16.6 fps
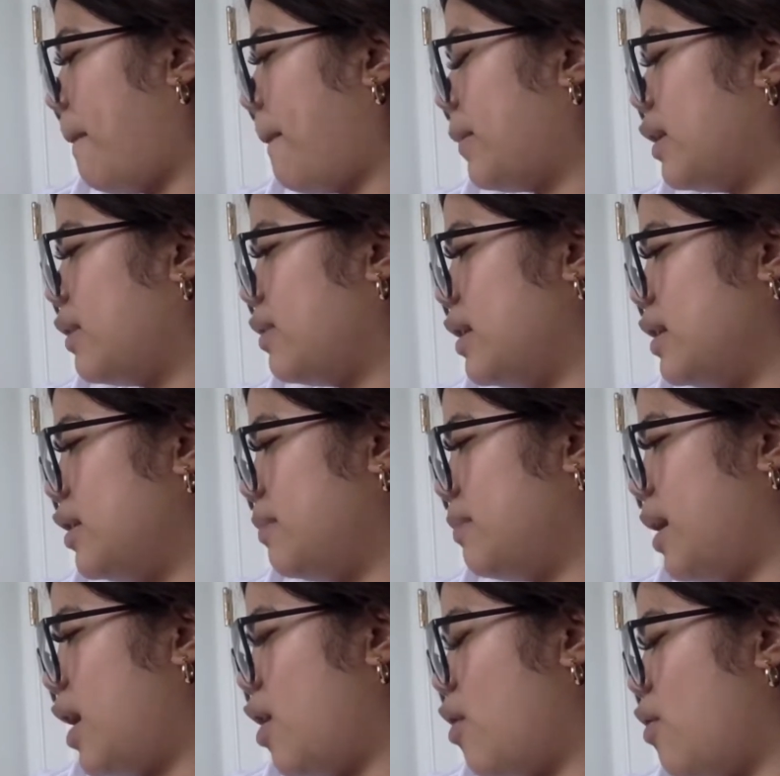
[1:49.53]
Thinking
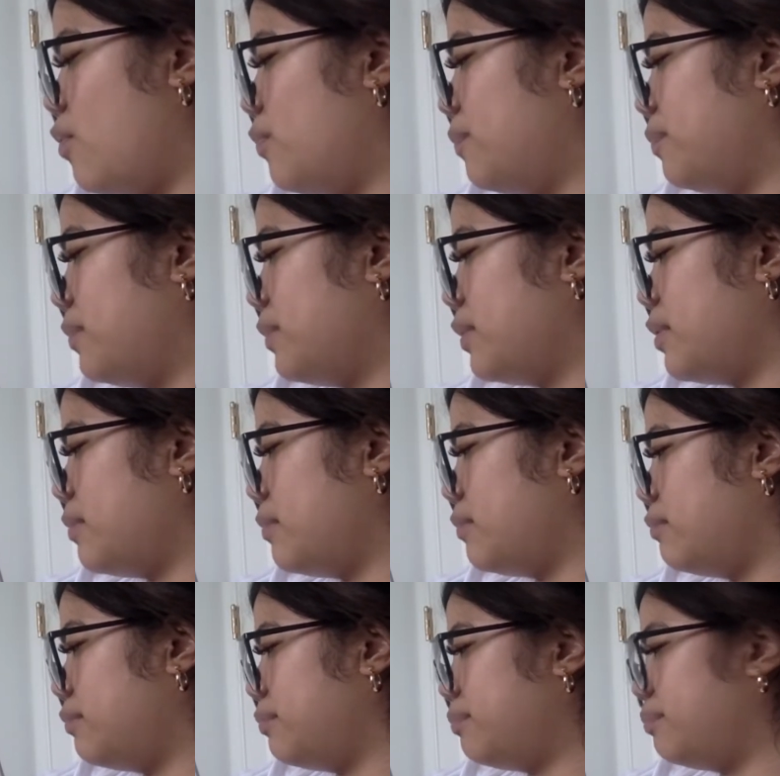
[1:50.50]
about
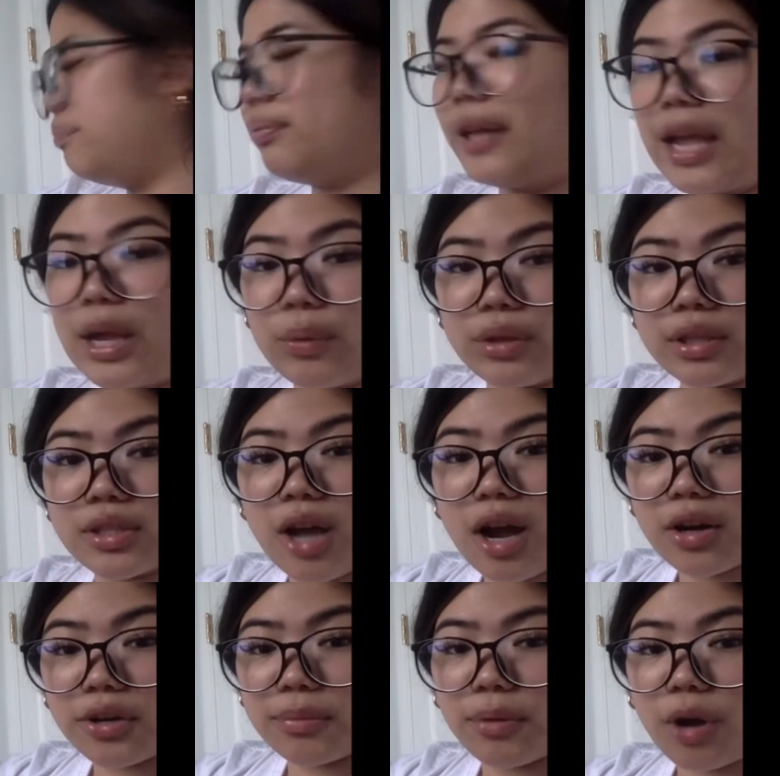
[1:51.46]
playing with a
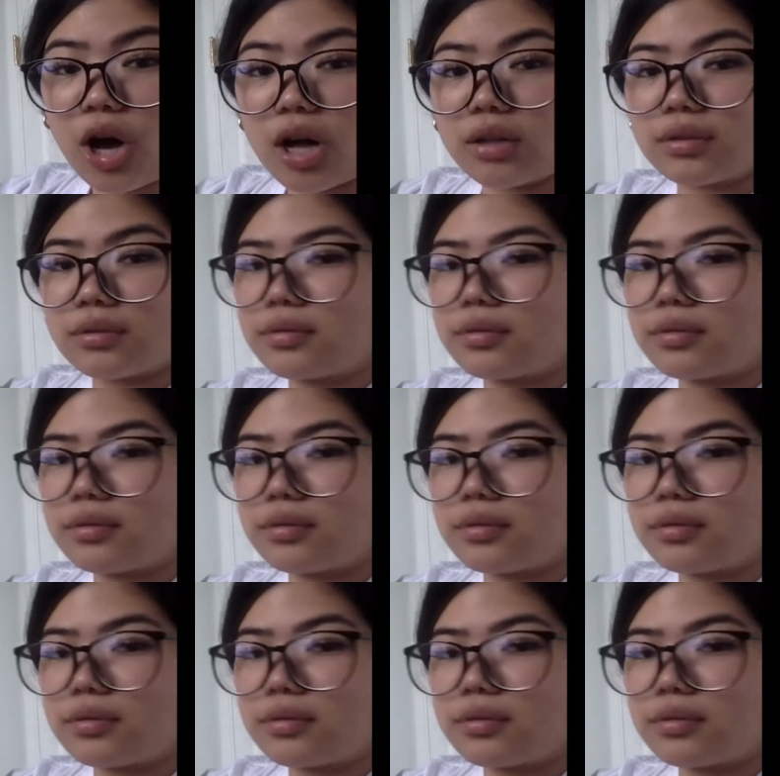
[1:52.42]
soccer ball.